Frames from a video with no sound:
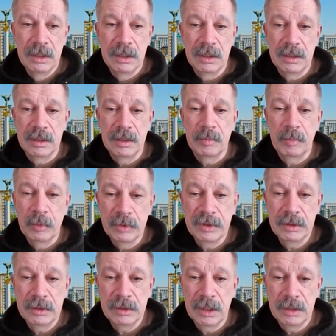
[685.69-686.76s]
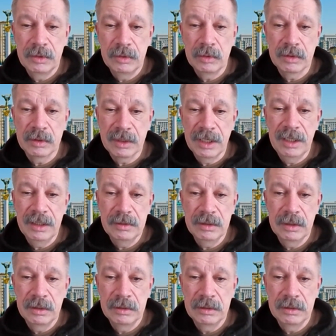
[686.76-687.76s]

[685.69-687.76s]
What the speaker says: Putin and Ukraine